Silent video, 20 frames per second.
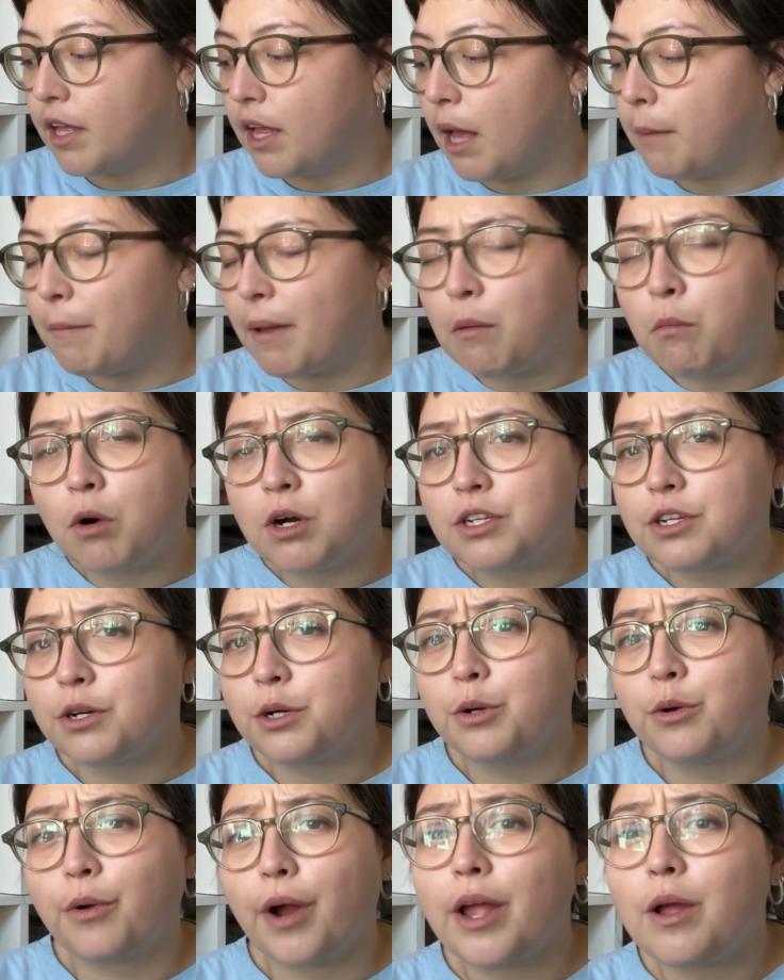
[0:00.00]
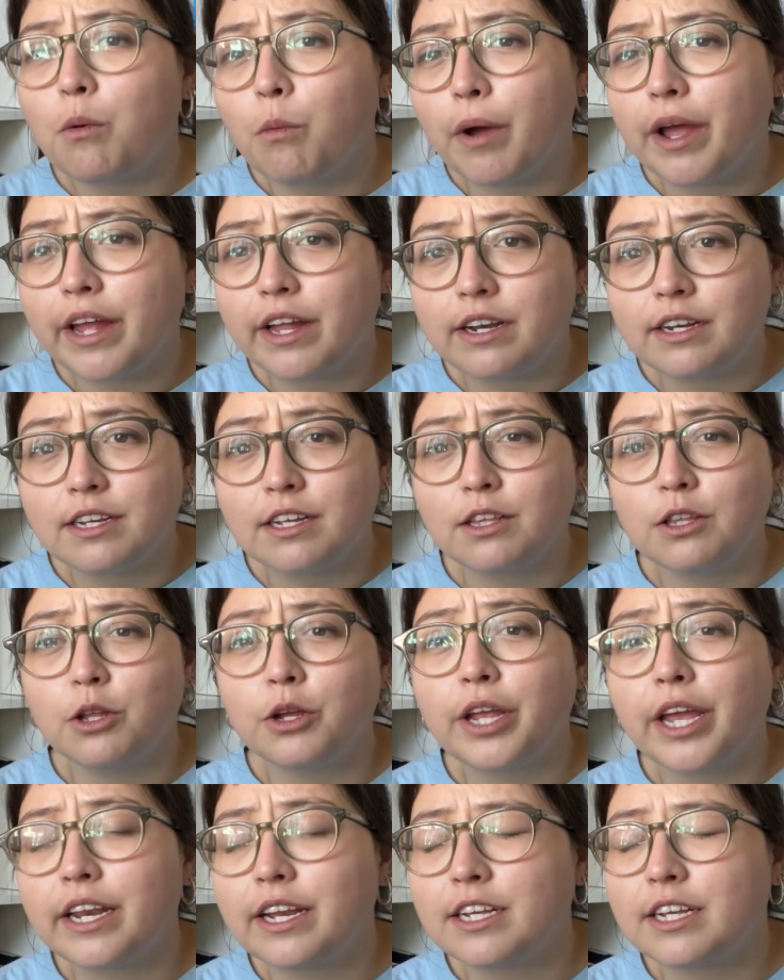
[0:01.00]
Memoirs are a great way to look at